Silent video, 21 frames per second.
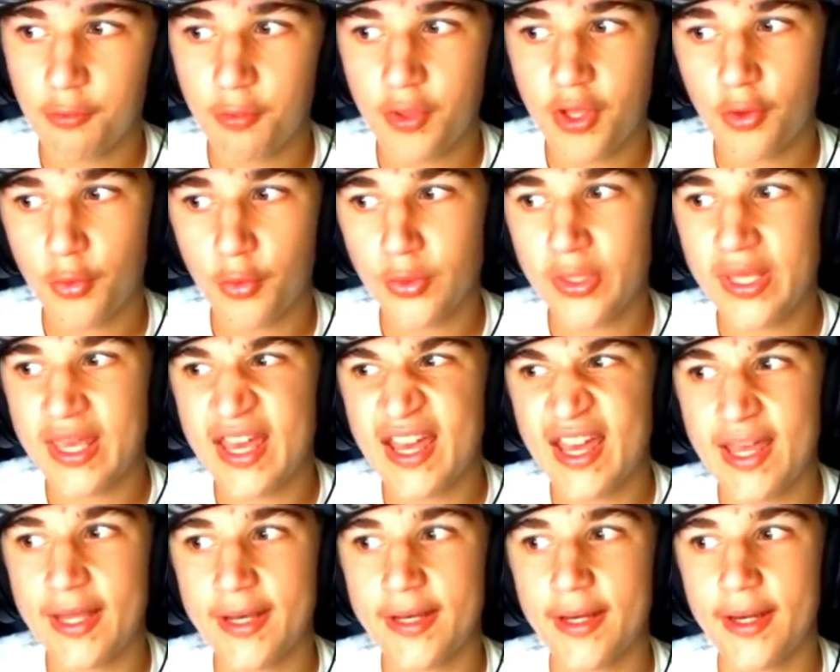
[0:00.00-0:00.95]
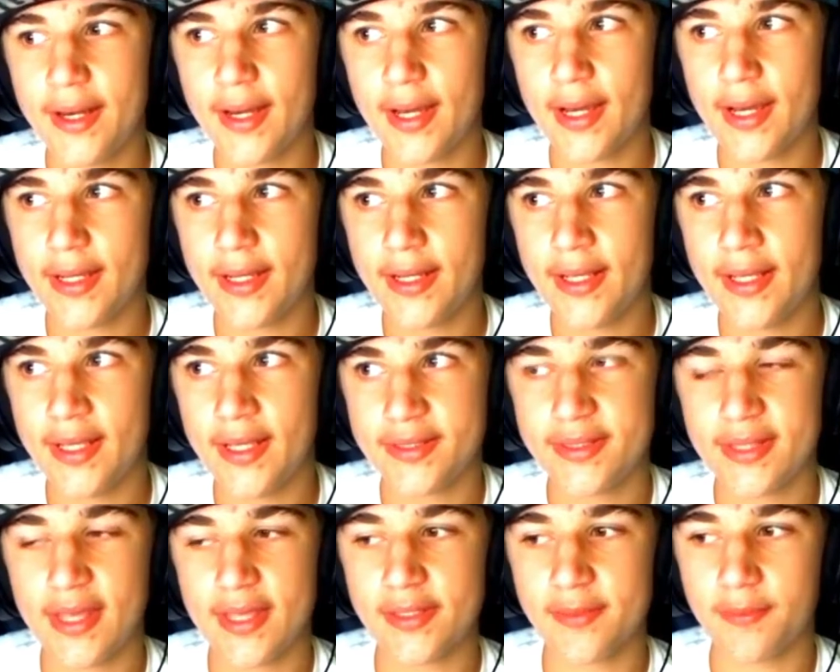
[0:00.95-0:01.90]
we only had 9 hits
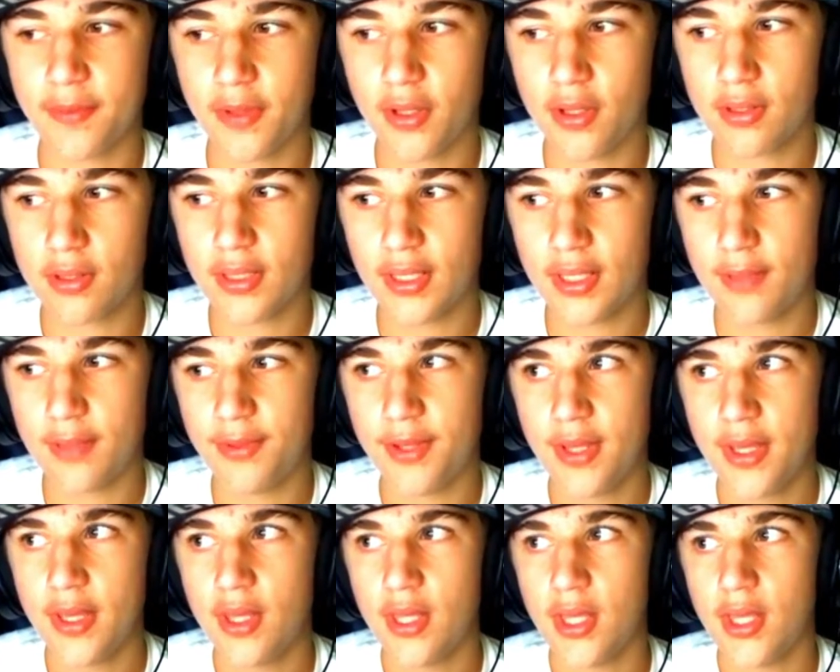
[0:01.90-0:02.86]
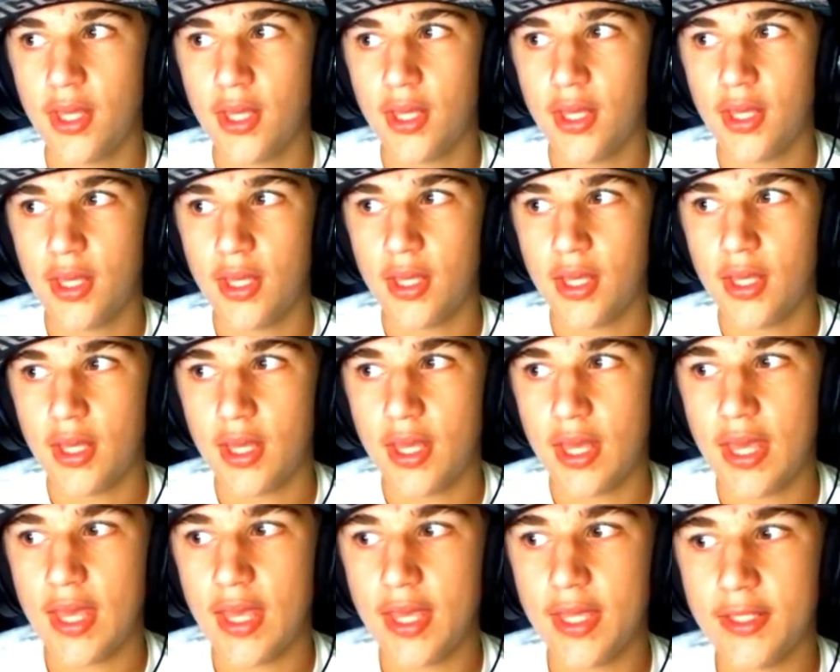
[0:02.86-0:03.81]
as a ball club,
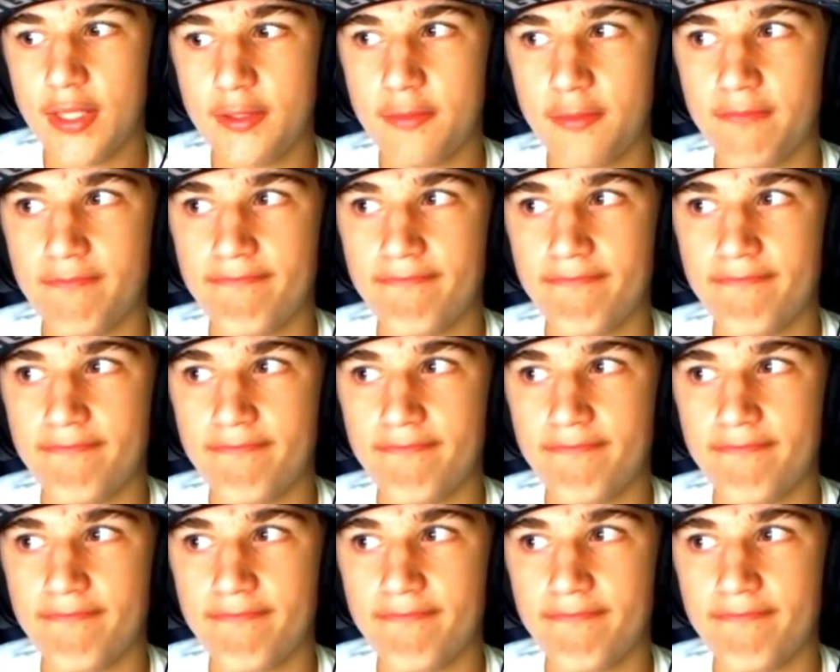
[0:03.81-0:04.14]
and